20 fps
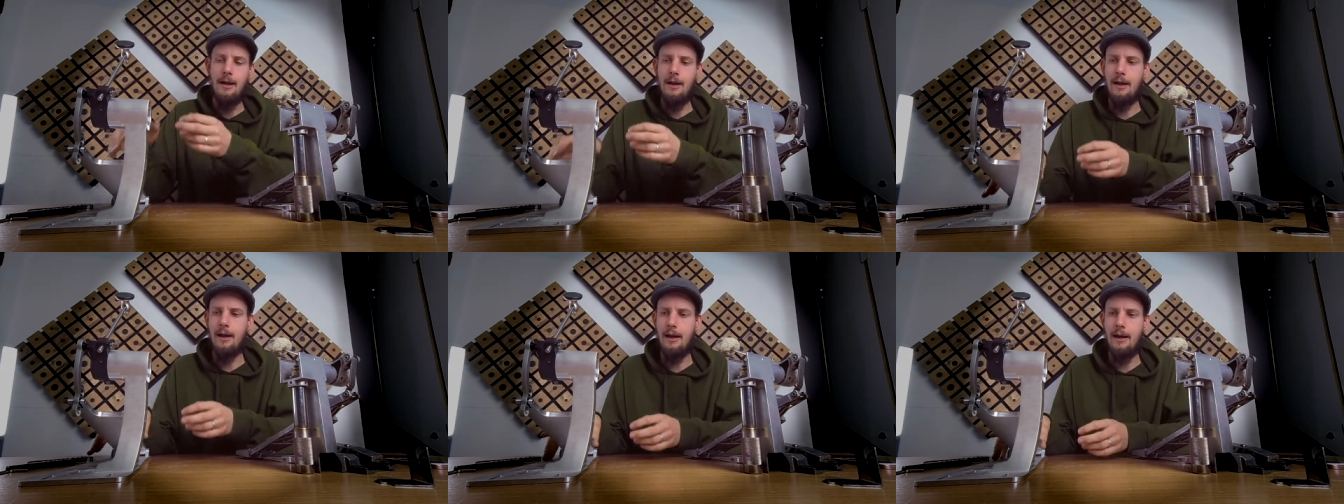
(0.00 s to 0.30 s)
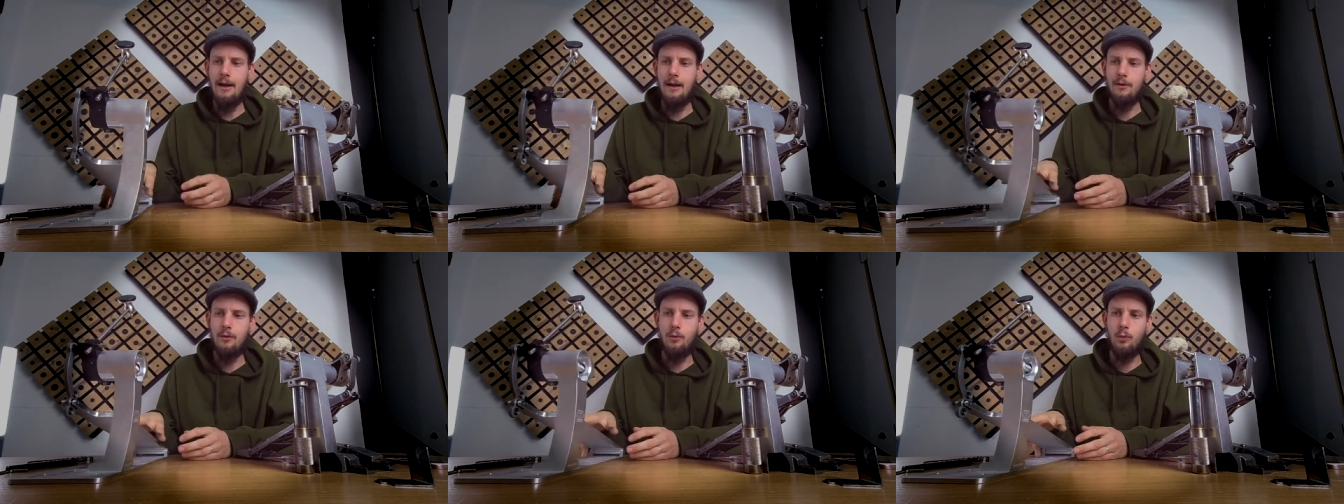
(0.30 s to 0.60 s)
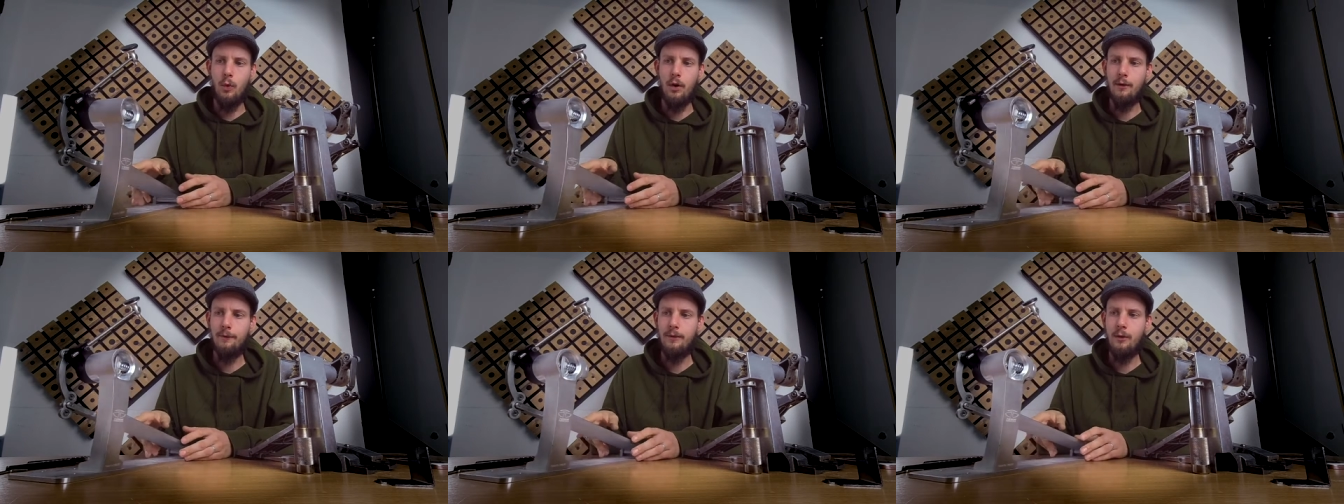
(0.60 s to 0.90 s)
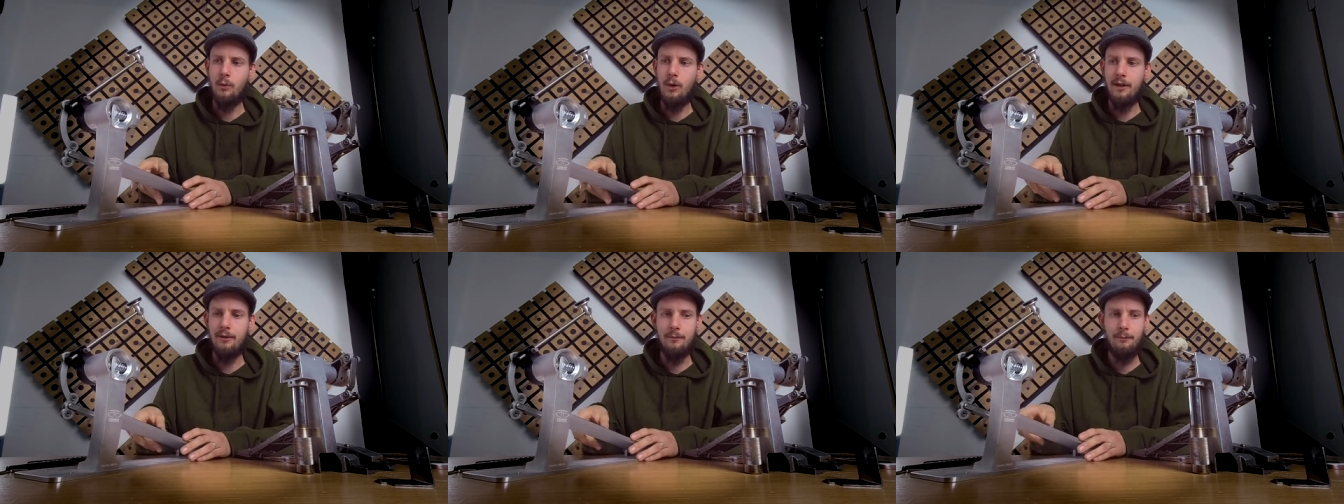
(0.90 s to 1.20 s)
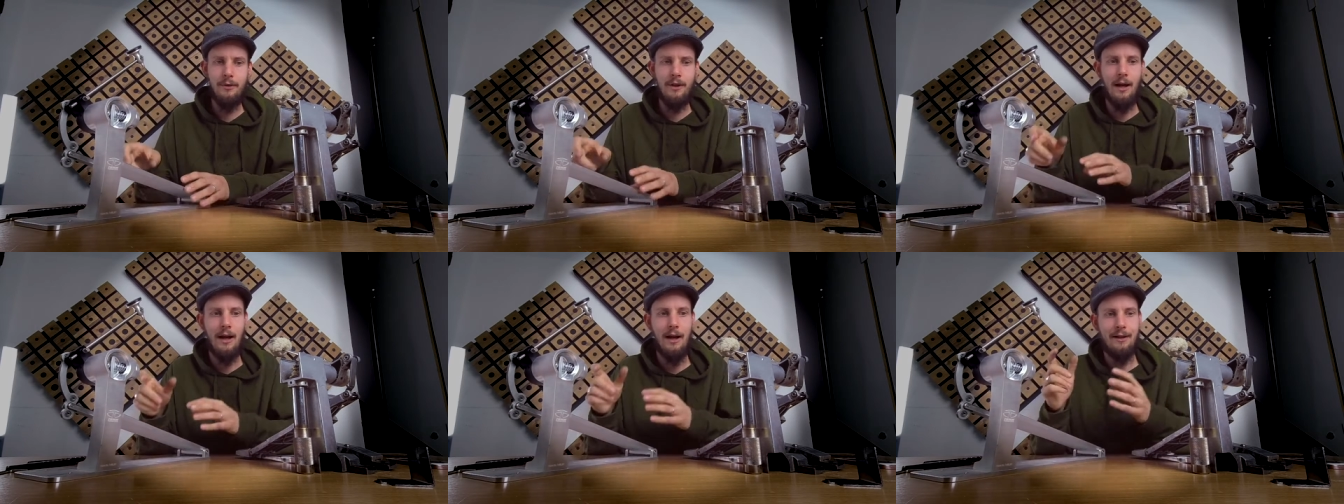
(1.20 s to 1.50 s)
And one of the
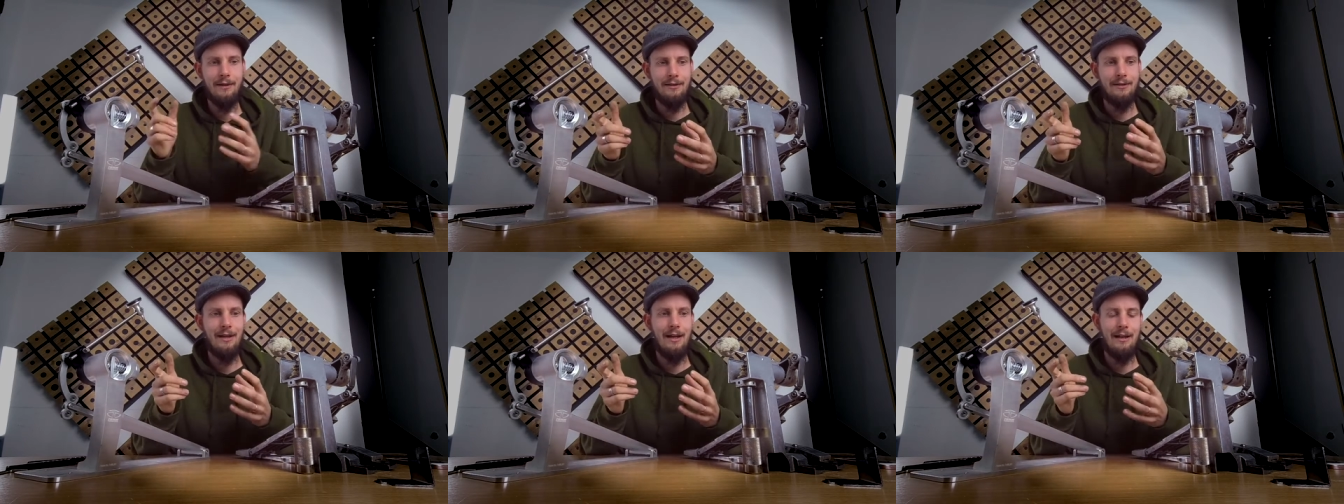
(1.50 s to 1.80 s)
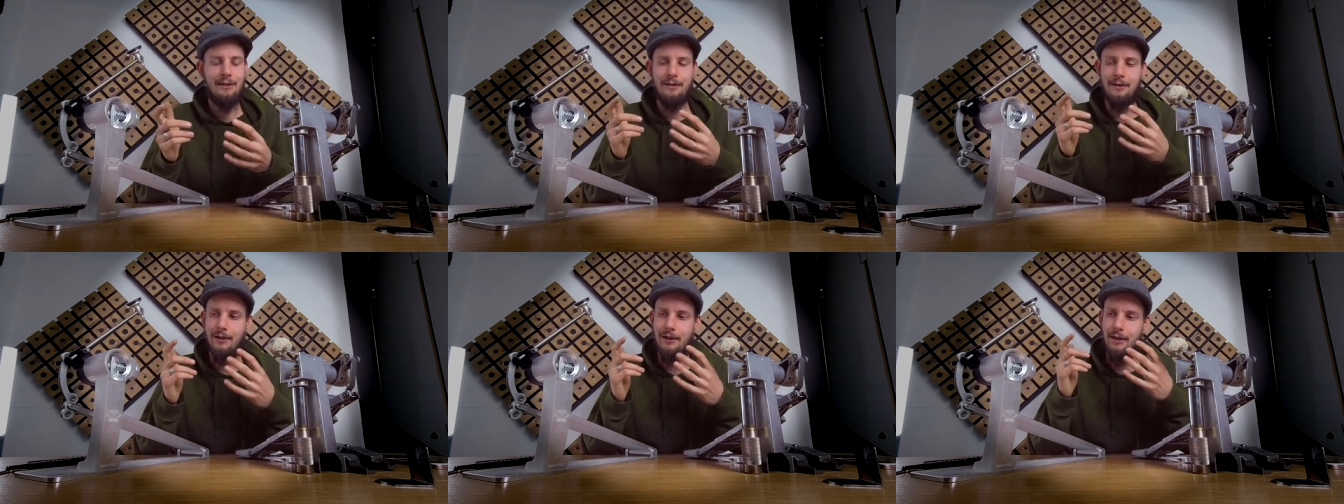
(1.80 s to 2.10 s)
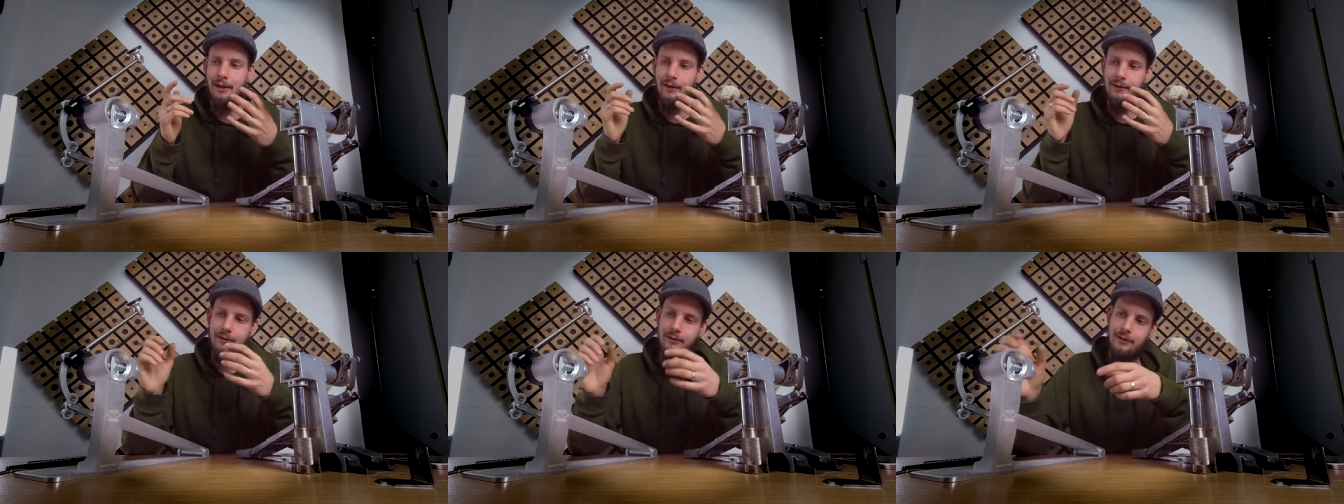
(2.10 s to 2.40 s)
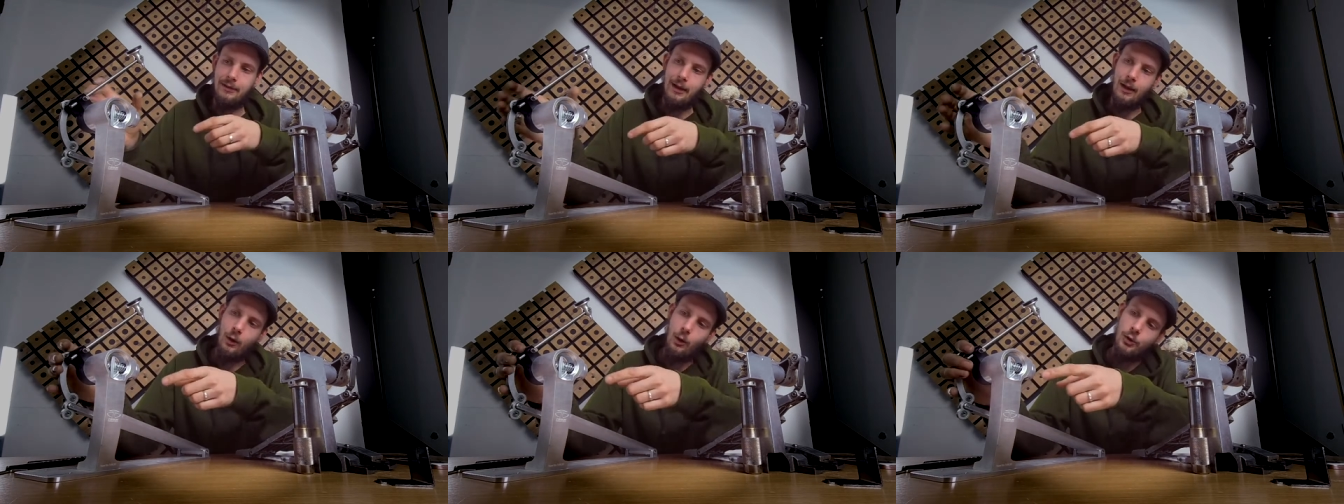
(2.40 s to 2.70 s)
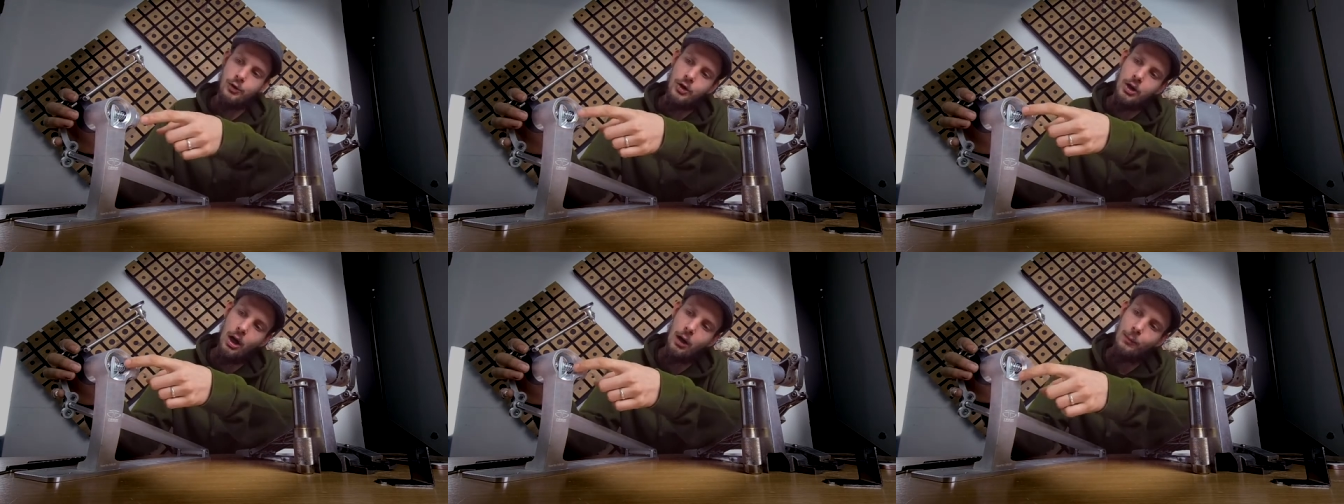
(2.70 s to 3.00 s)
reasons behind that is the whole
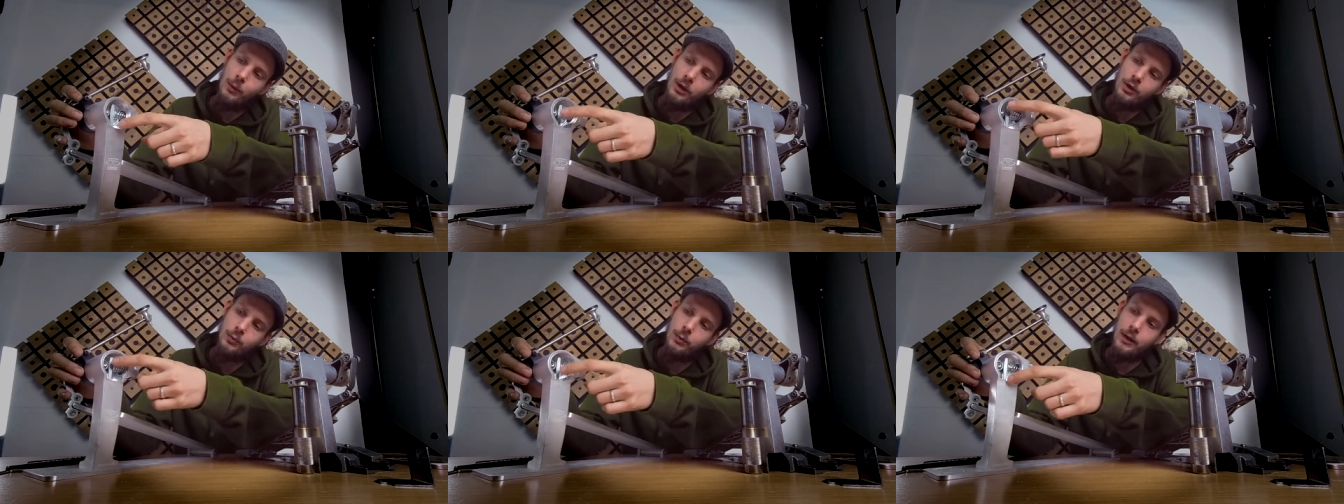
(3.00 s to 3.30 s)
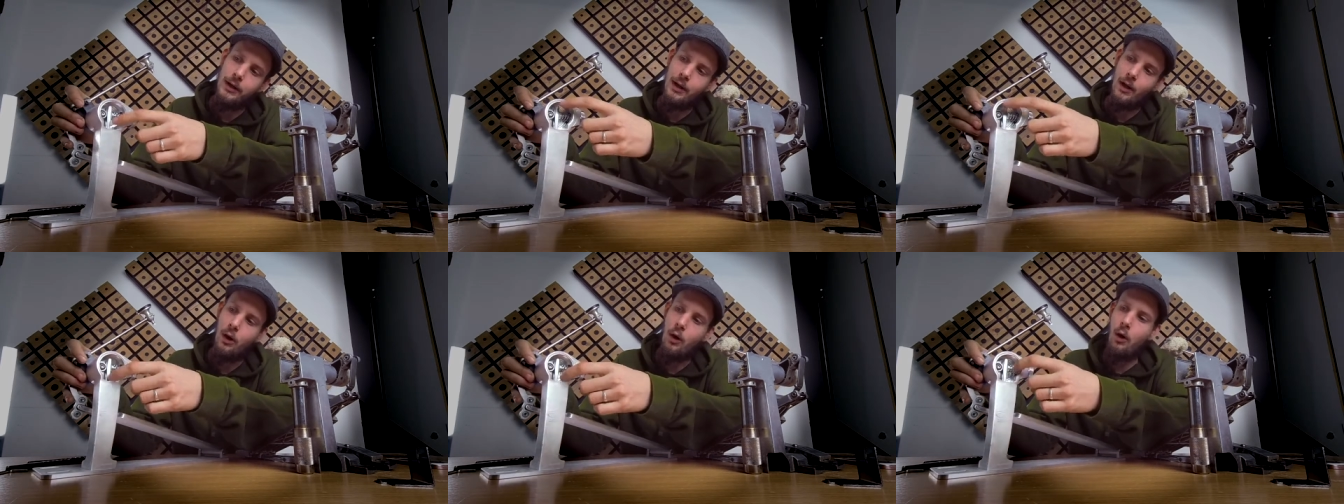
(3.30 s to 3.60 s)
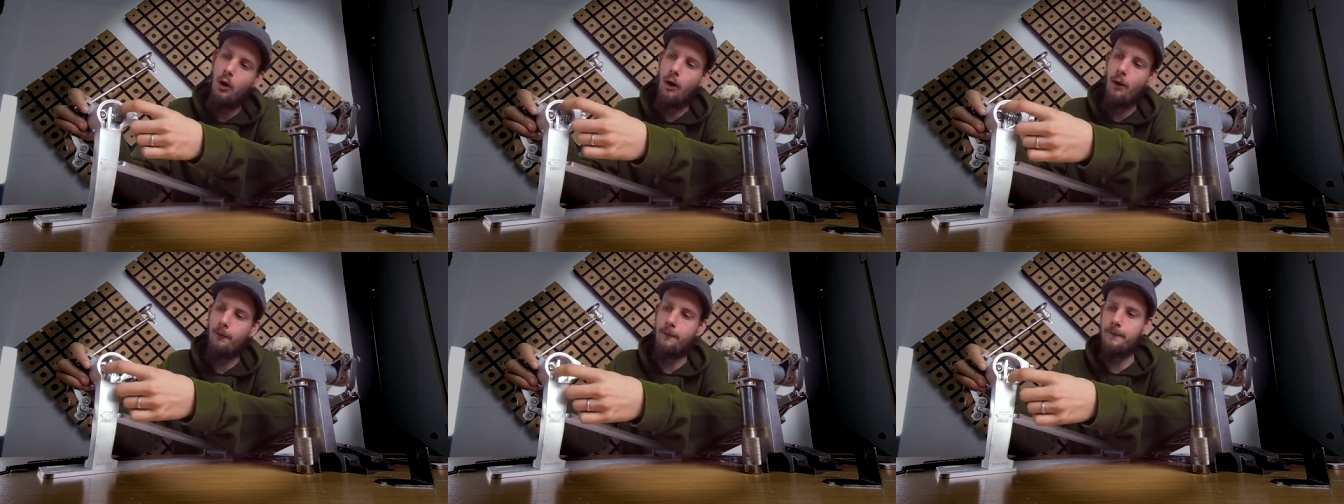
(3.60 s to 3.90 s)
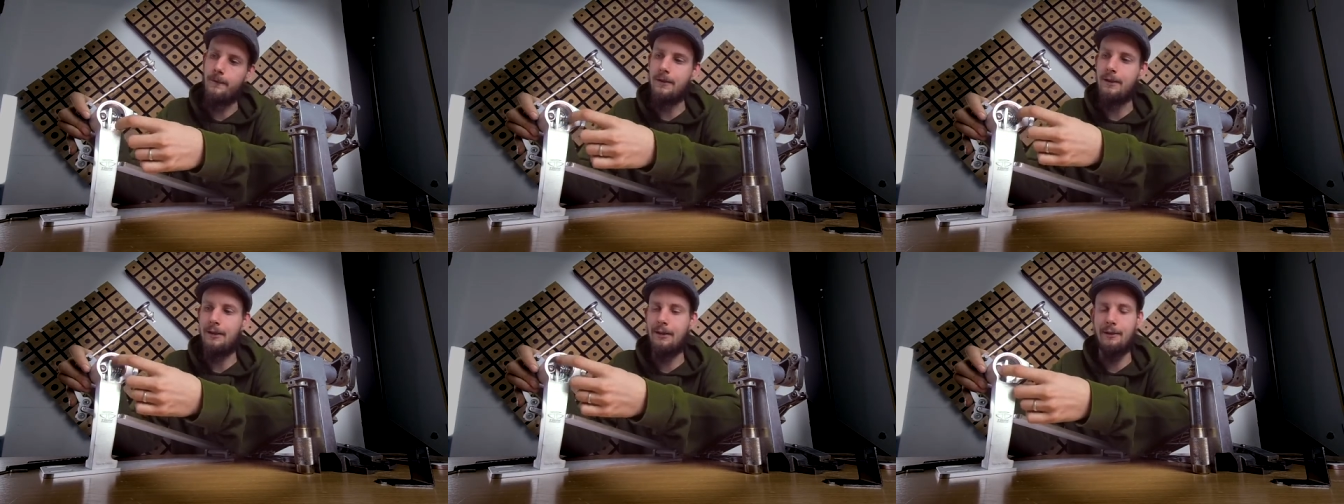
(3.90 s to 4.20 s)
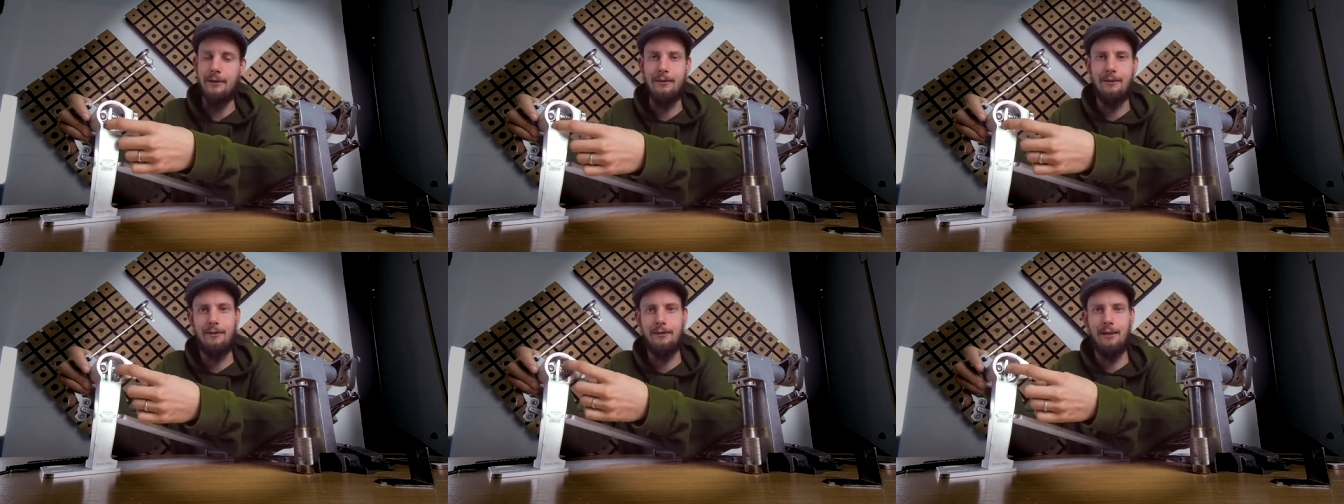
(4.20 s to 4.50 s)
geometry of
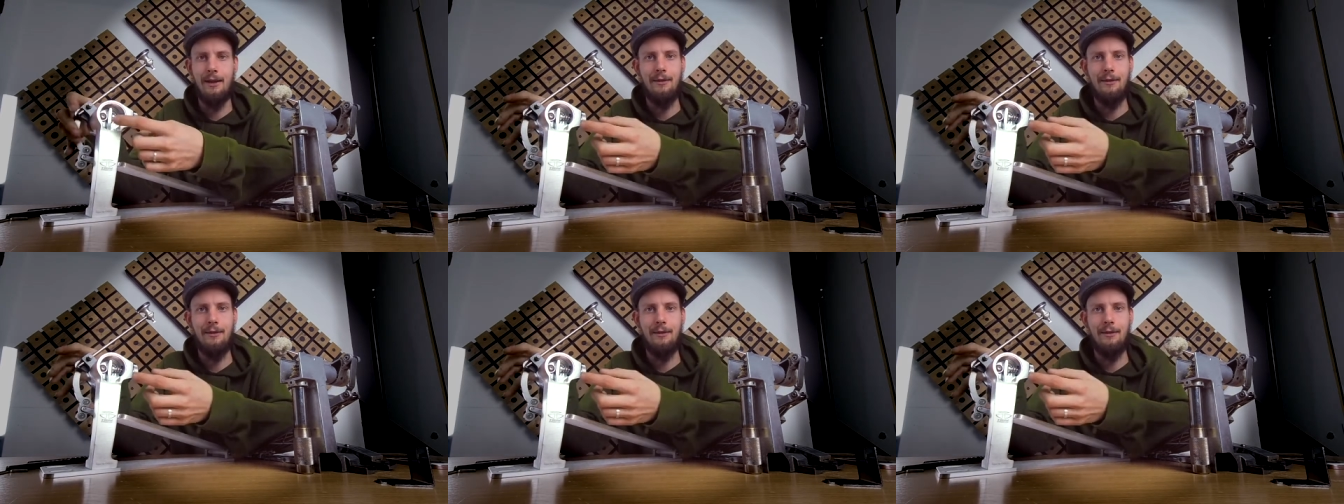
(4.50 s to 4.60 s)
this,